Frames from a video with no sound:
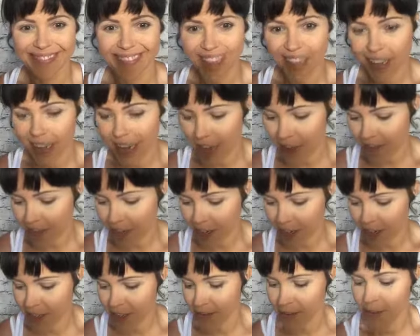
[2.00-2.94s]
Good
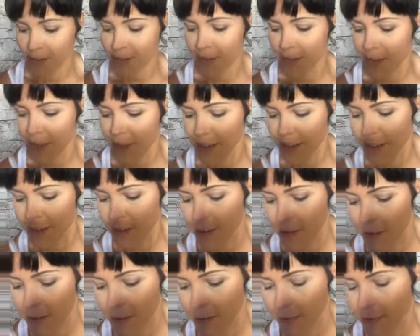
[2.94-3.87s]
afternoon.
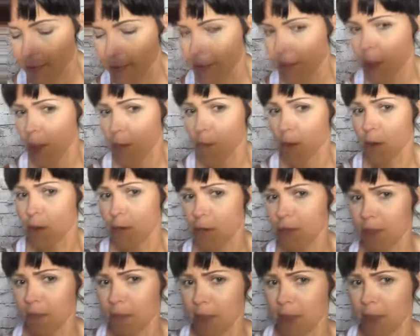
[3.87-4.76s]
Almost,